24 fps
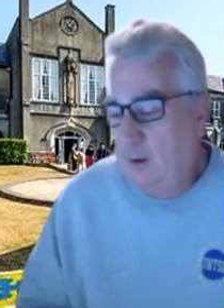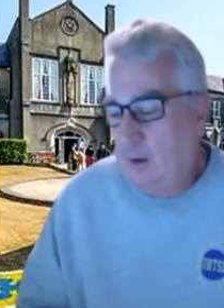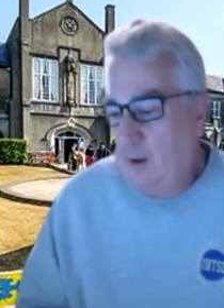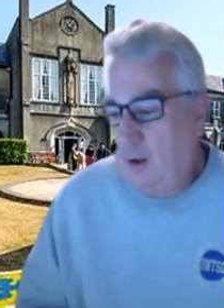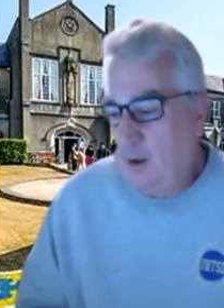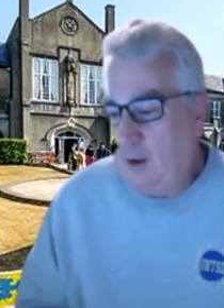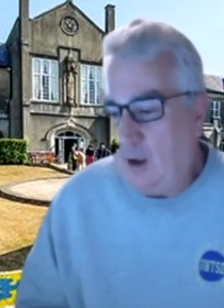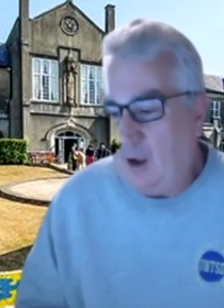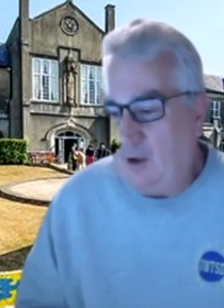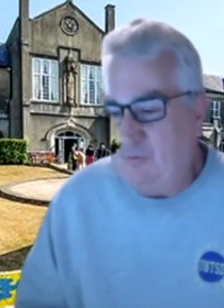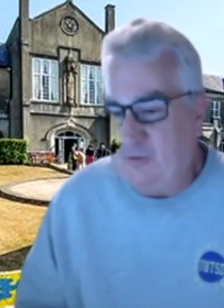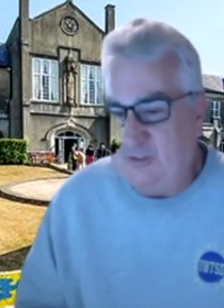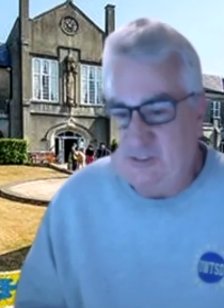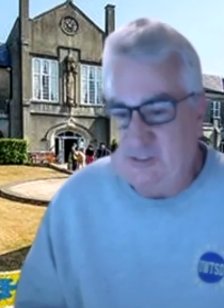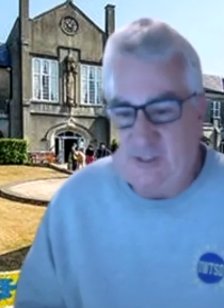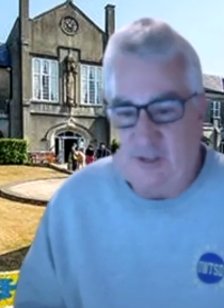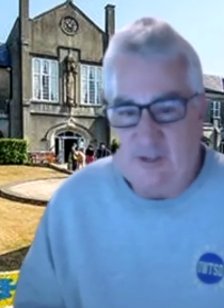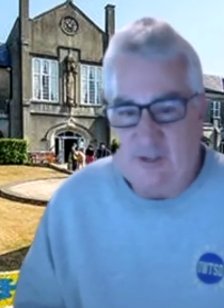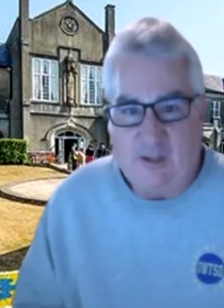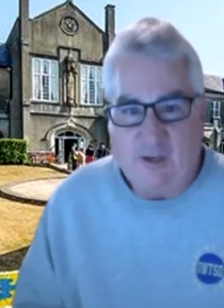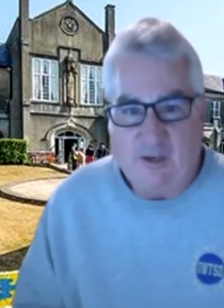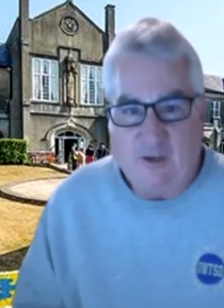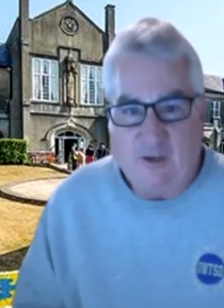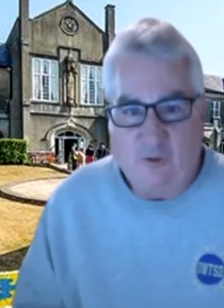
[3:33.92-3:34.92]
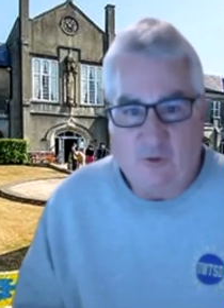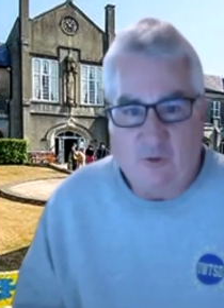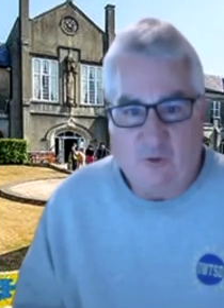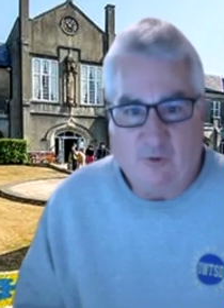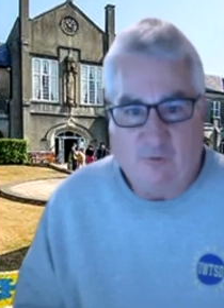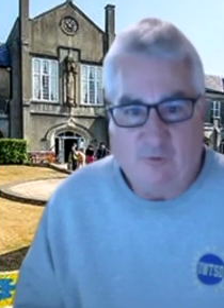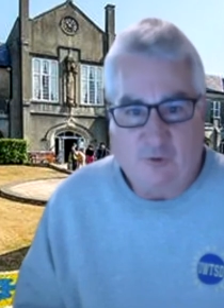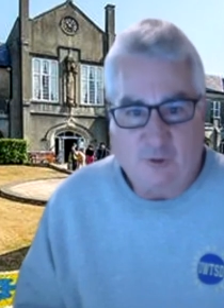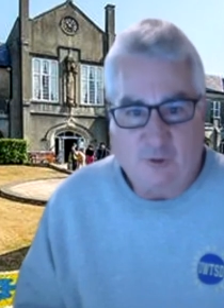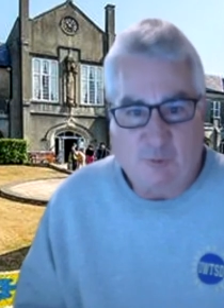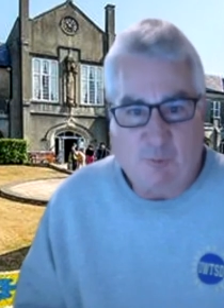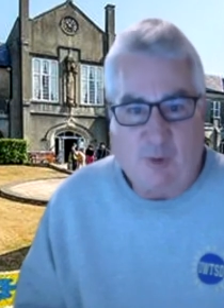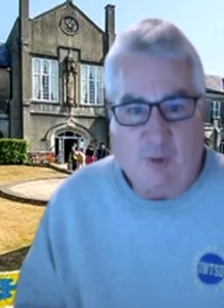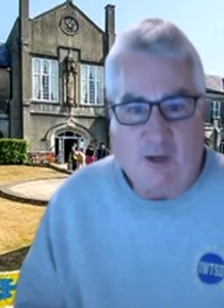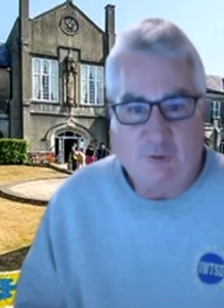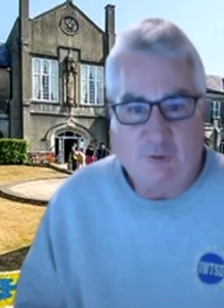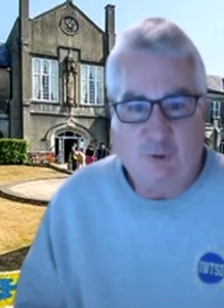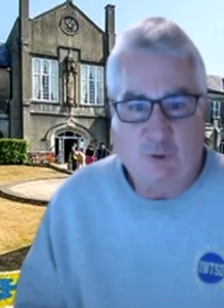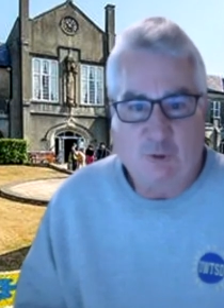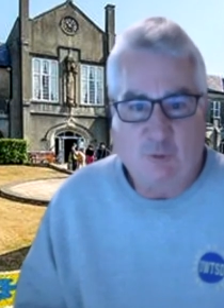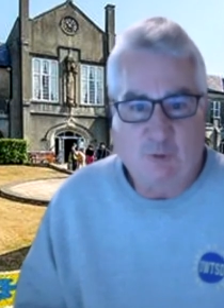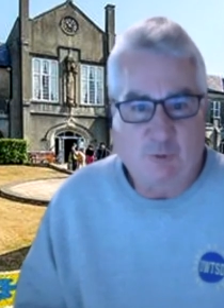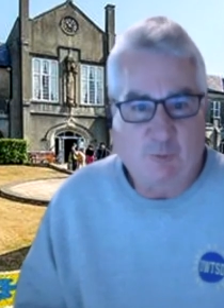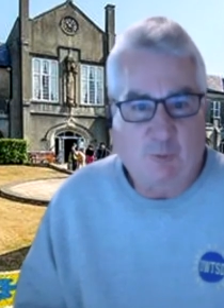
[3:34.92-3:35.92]
Obviously, getting through the first
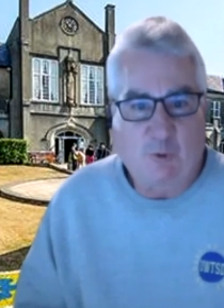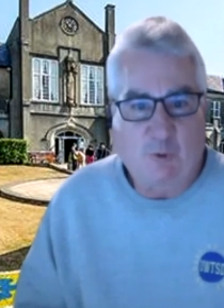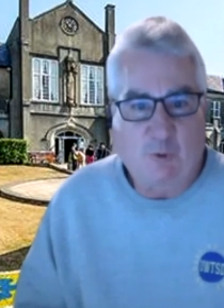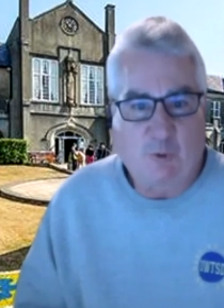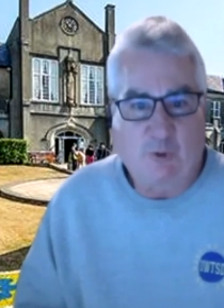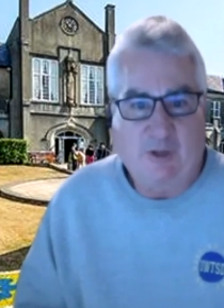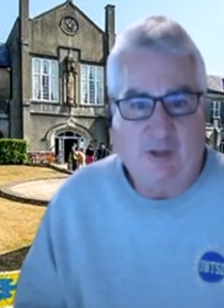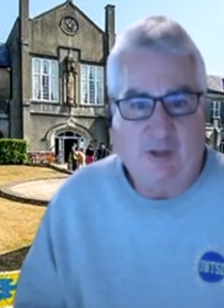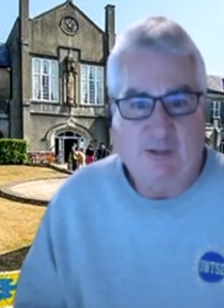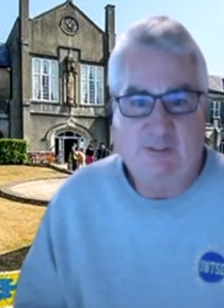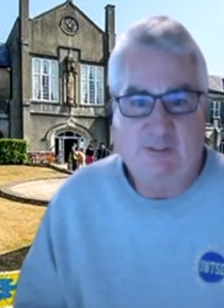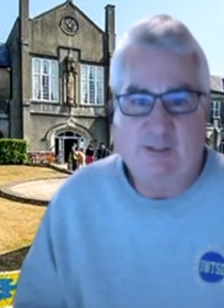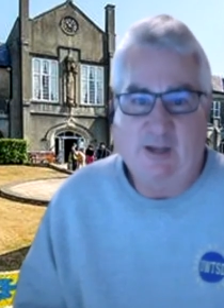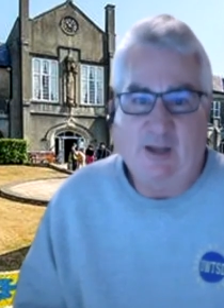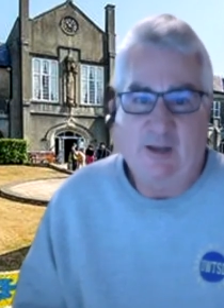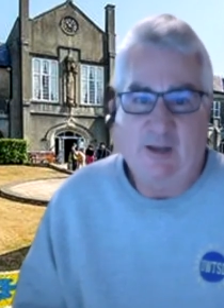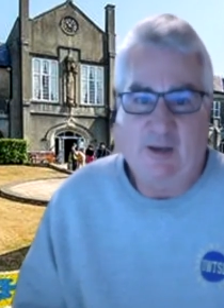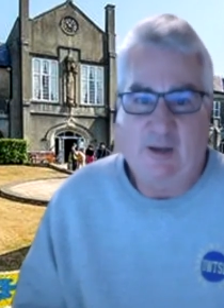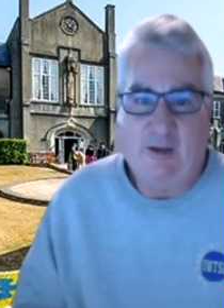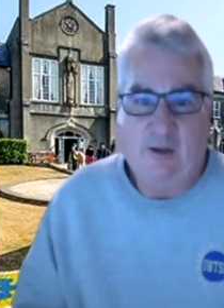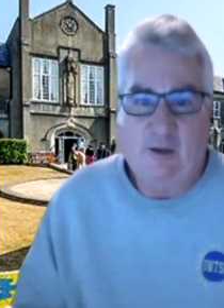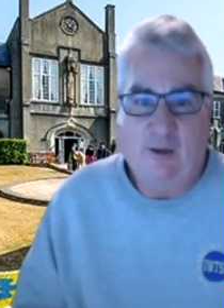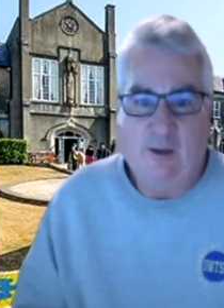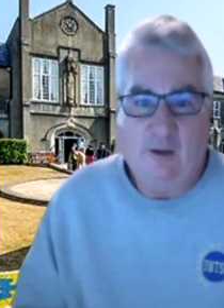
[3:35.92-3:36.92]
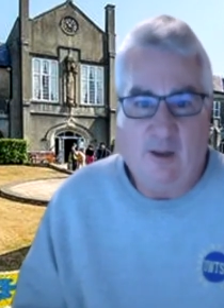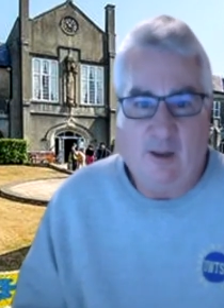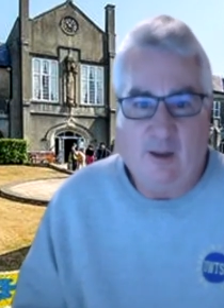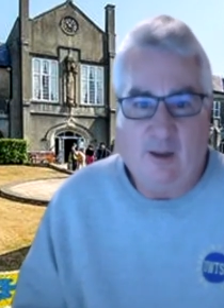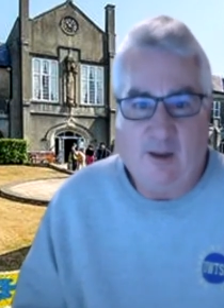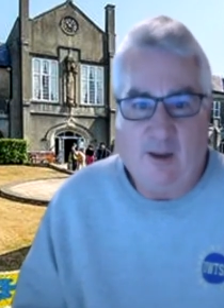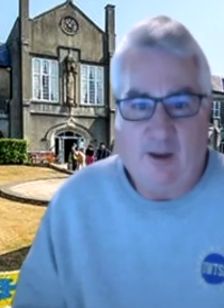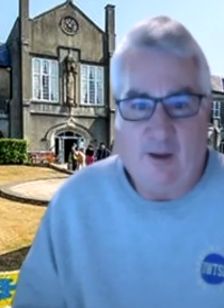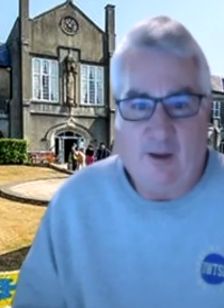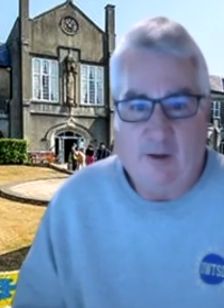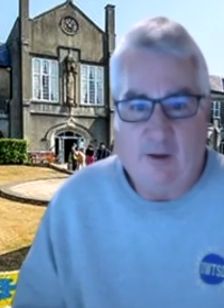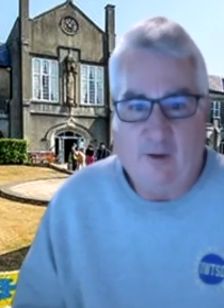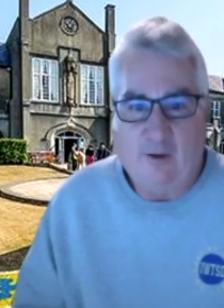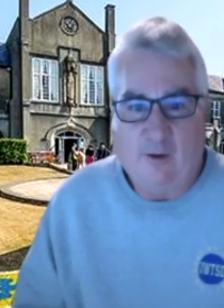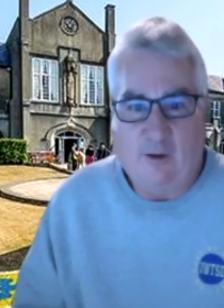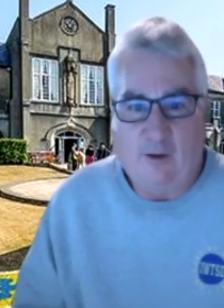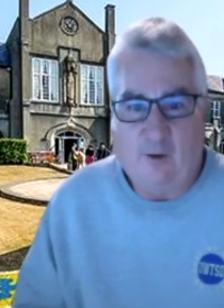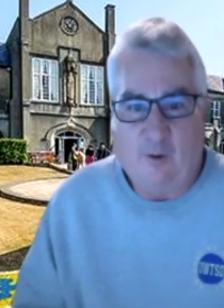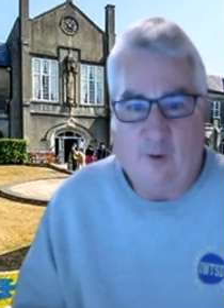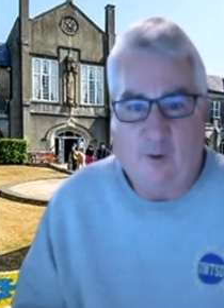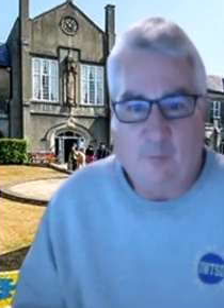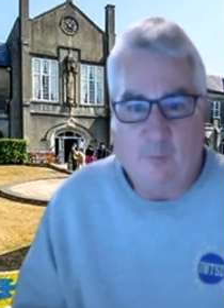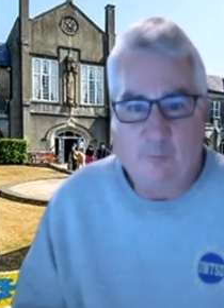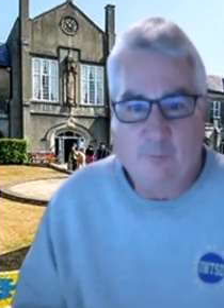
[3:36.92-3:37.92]
module was pretty exciting, and
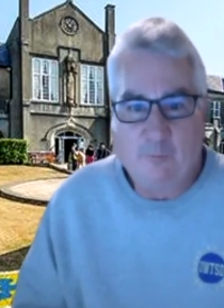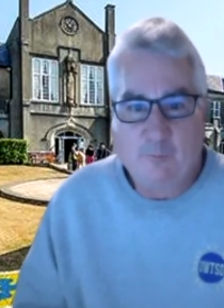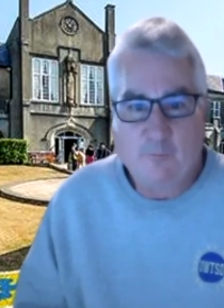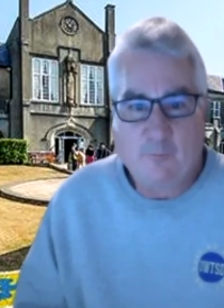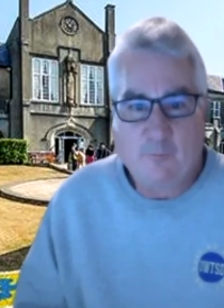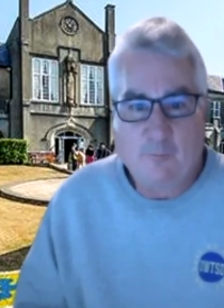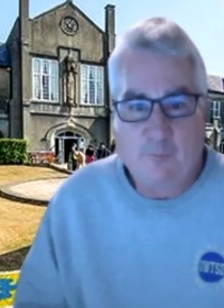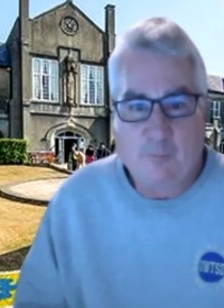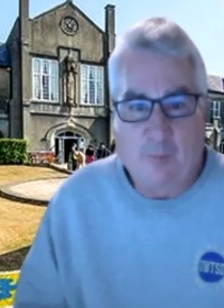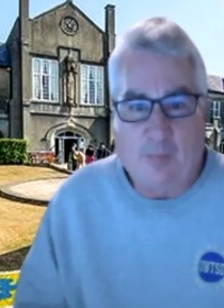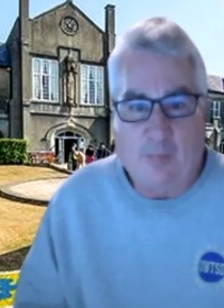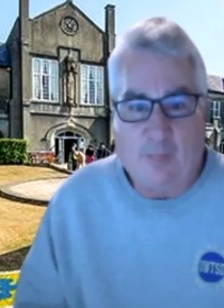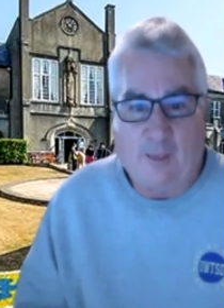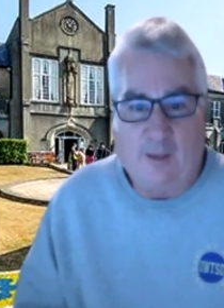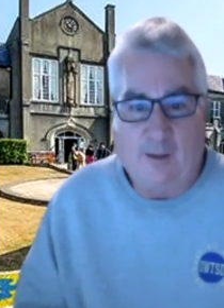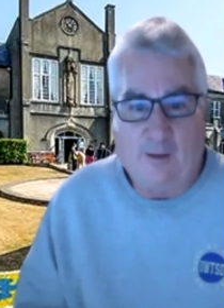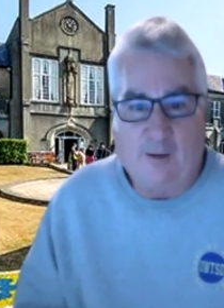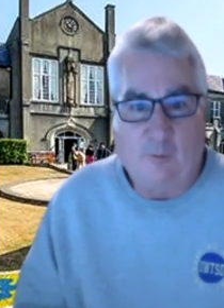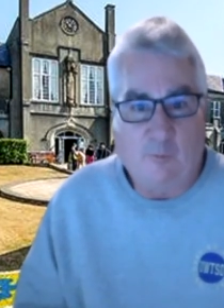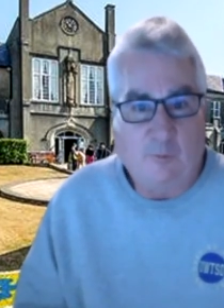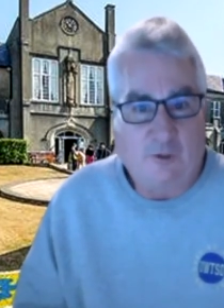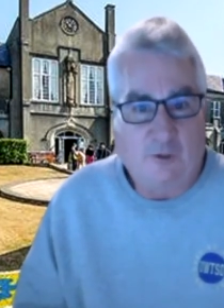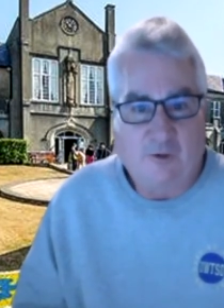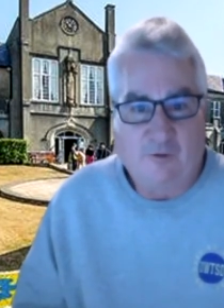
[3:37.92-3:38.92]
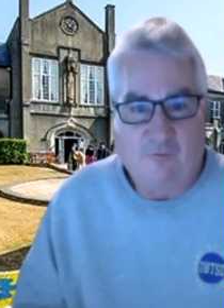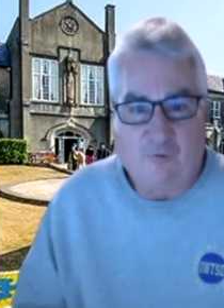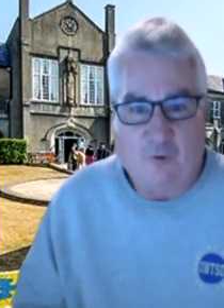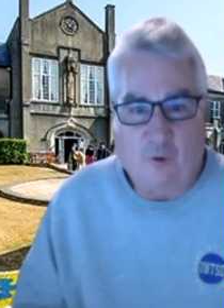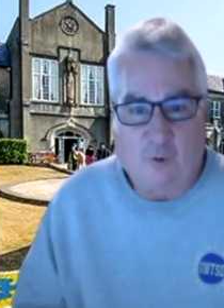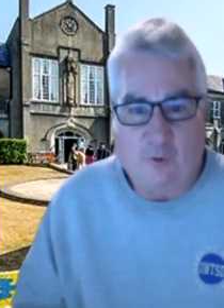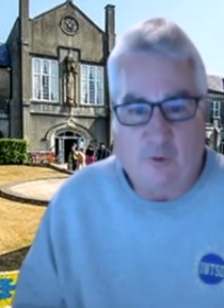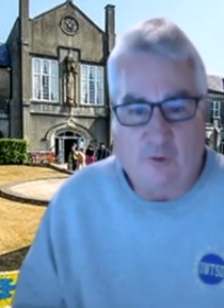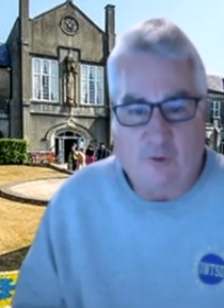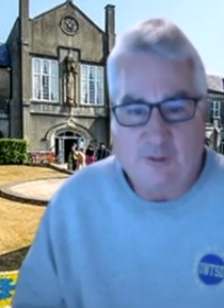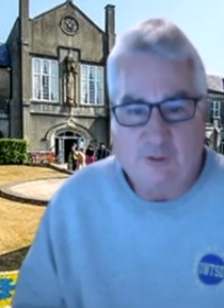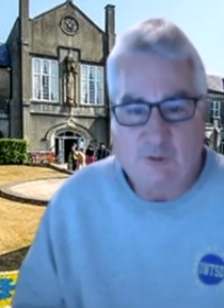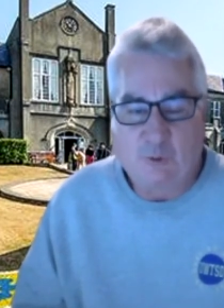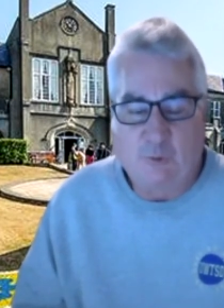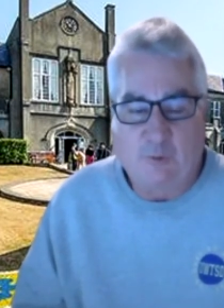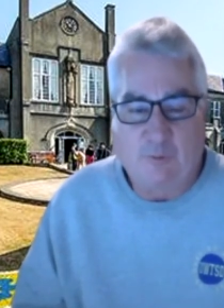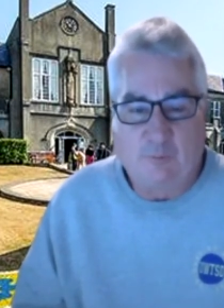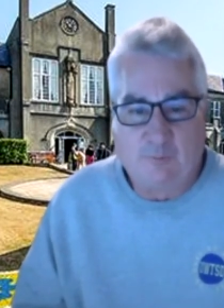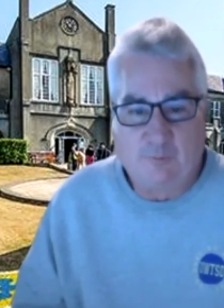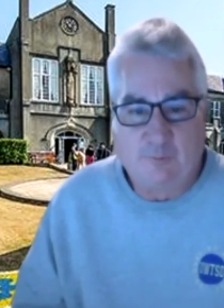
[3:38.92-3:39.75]
I'm looking forward to this one.